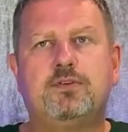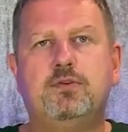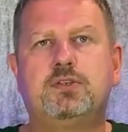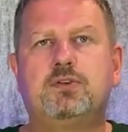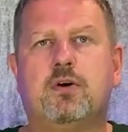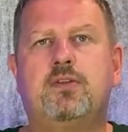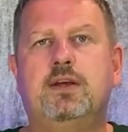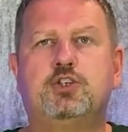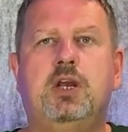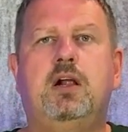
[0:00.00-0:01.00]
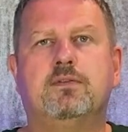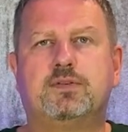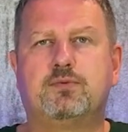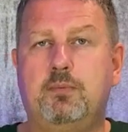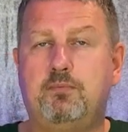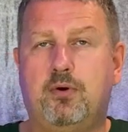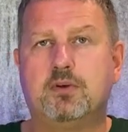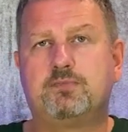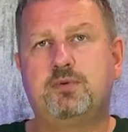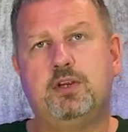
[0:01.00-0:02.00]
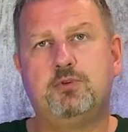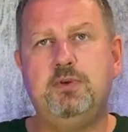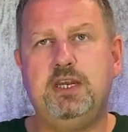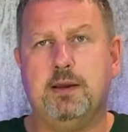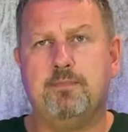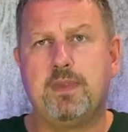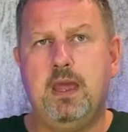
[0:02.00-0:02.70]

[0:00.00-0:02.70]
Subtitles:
to stock their shelves, reports British media.